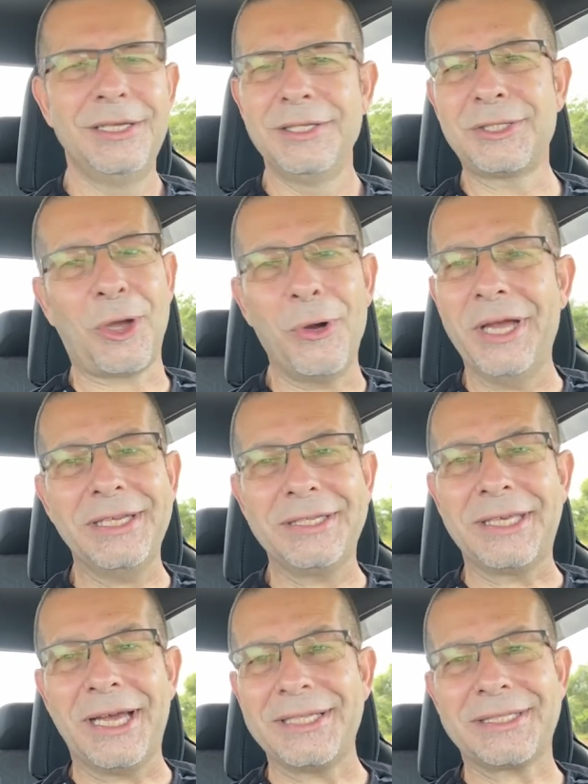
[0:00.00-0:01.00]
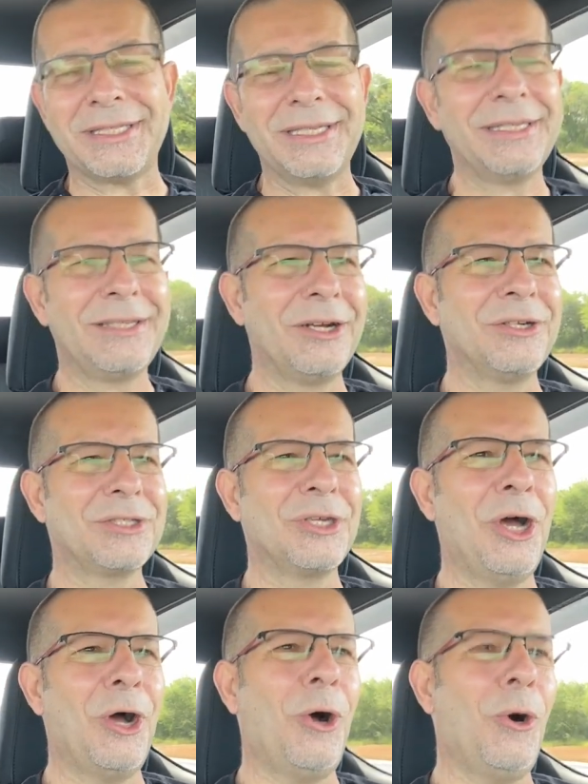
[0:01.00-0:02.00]
So it doesn't. There's
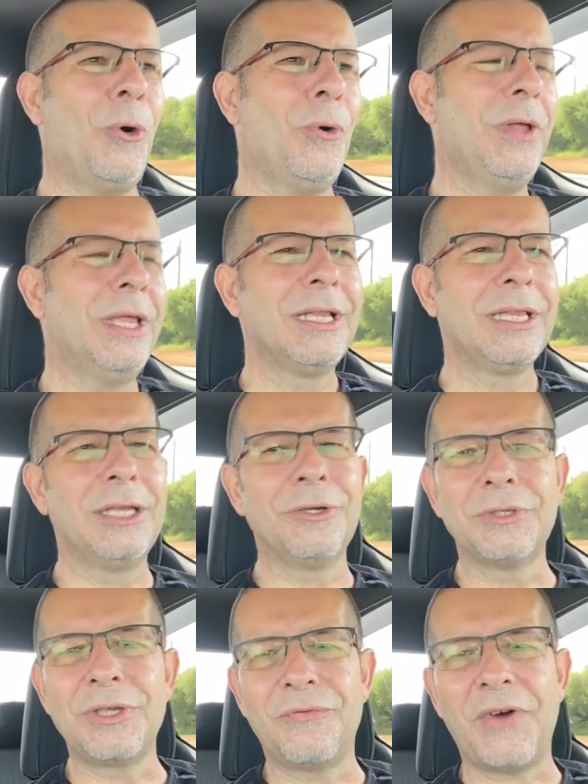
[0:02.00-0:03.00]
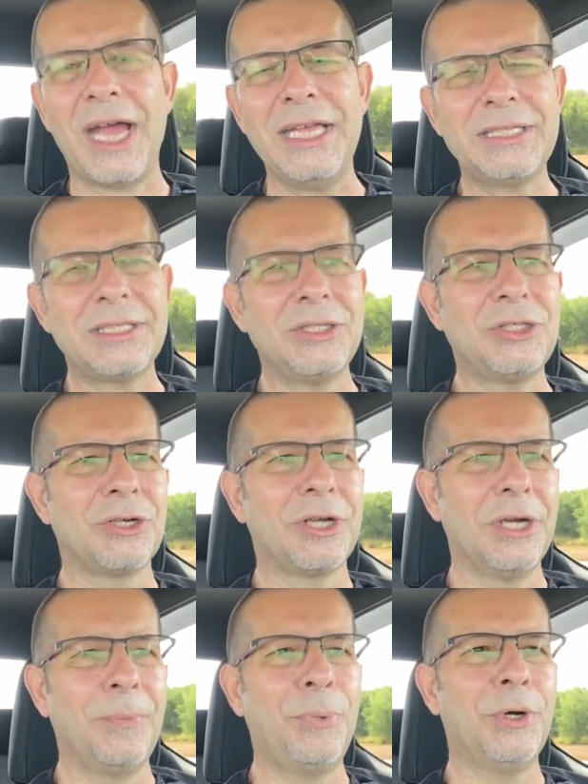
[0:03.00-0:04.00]
no little device that you're
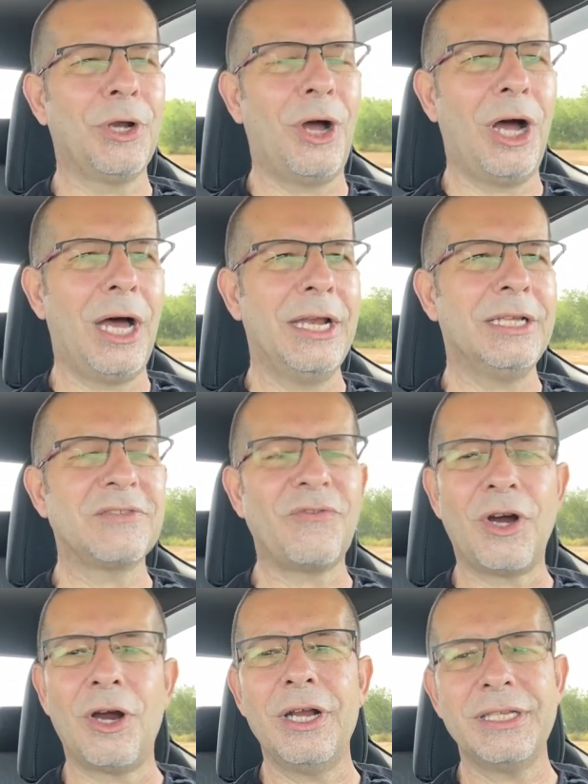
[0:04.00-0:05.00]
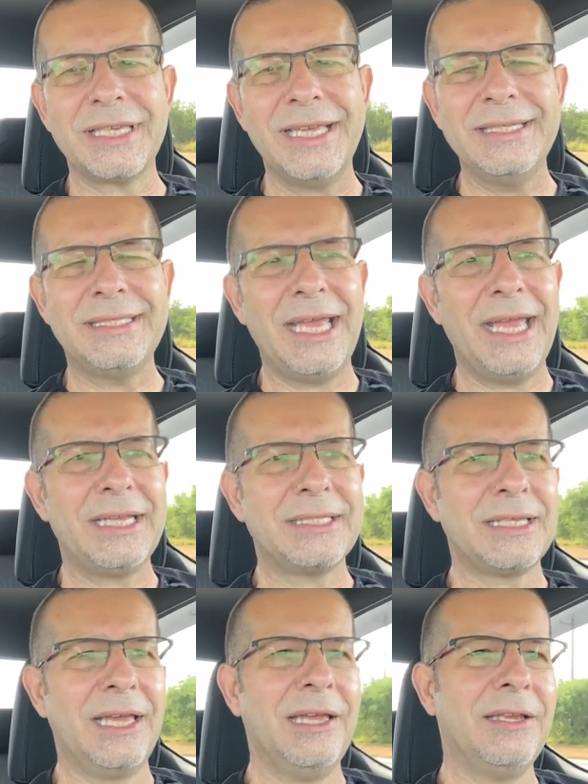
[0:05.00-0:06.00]
going to put on as far as
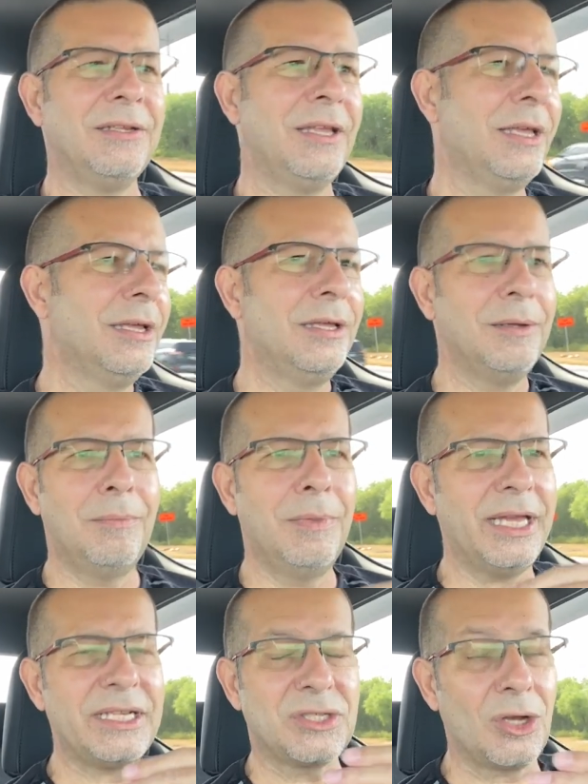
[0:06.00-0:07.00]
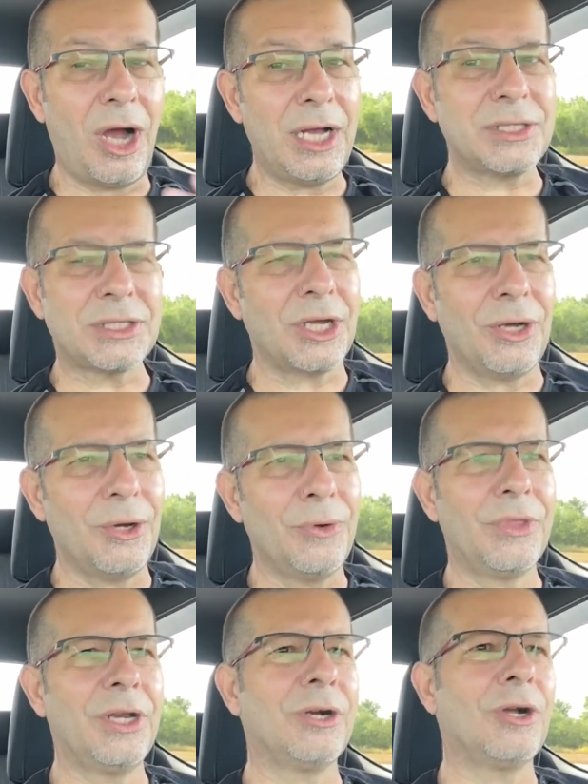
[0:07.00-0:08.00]
intakes and exhausts go
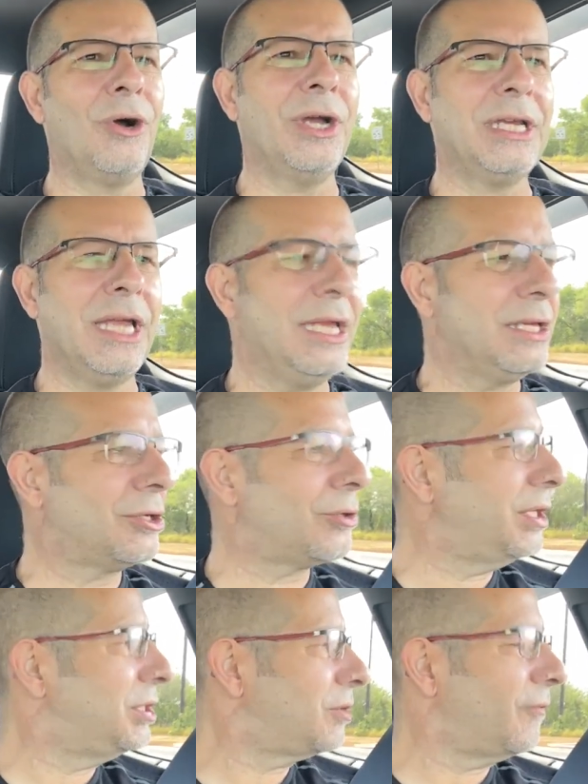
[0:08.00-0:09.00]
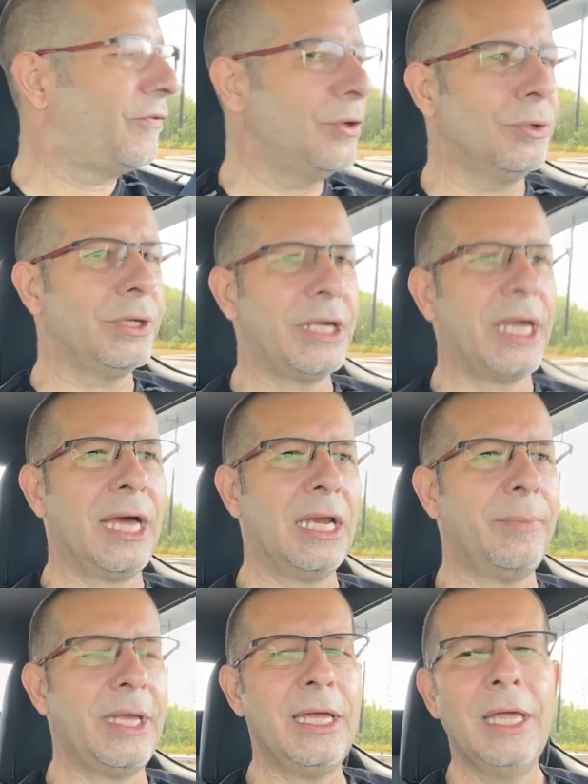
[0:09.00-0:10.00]
that are going to increase your fuel
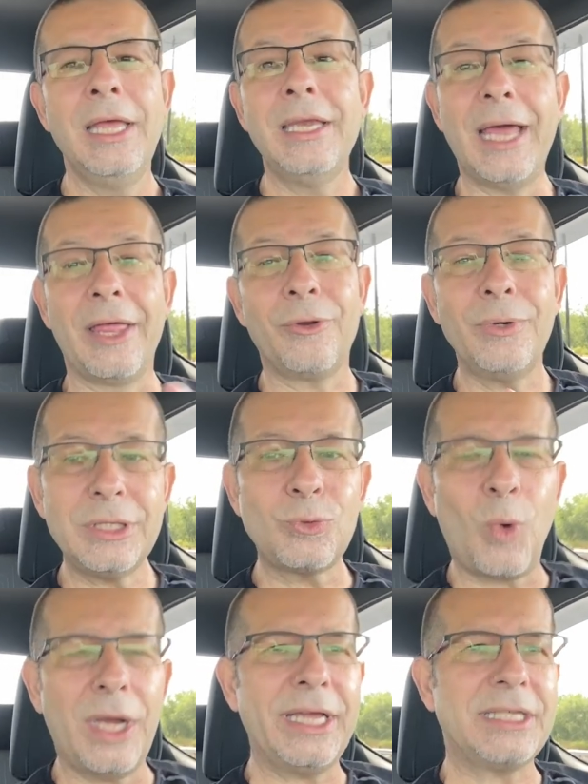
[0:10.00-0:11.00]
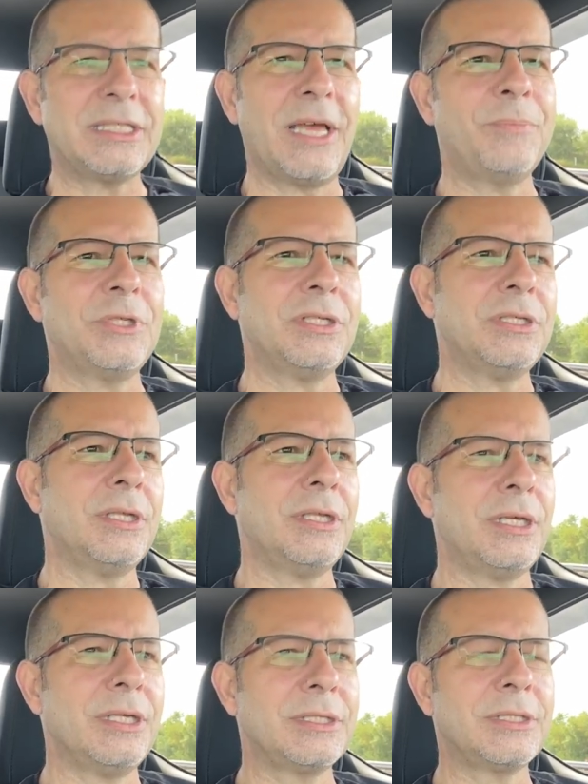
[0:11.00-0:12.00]
economy. Now, there is one exception to
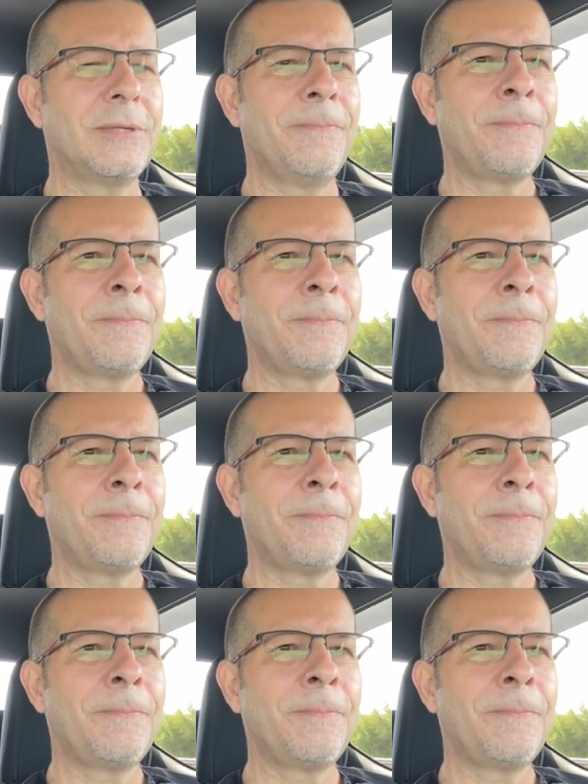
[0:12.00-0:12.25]
this.